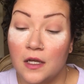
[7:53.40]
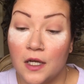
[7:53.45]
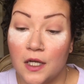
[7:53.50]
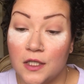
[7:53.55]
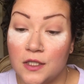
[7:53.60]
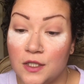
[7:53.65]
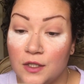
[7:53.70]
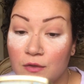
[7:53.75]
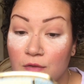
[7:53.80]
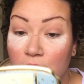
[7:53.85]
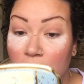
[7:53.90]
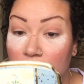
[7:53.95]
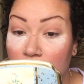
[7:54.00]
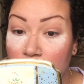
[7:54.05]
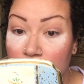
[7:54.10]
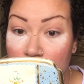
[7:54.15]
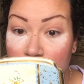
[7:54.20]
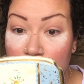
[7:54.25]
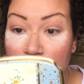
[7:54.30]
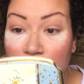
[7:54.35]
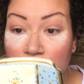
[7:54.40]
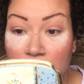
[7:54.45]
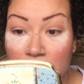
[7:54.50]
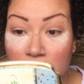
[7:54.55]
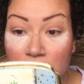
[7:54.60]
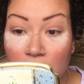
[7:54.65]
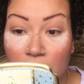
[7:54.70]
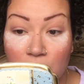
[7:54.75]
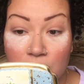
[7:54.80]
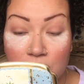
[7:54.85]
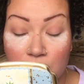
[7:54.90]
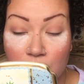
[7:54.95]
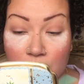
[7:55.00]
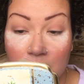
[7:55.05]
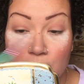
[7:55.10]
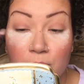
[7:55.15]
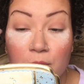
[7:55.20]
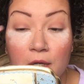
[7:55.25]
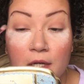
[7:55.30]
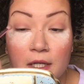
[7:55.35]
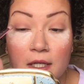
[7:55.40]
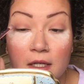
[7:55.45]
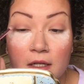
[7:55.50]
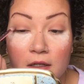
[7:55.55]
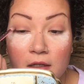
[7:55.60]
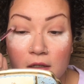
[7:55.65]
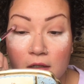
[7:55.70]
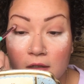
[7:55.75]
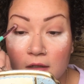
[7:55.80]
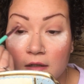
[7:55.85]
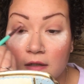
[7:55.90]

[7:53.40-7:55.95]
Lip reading: I do like this shade though, it's really pretty.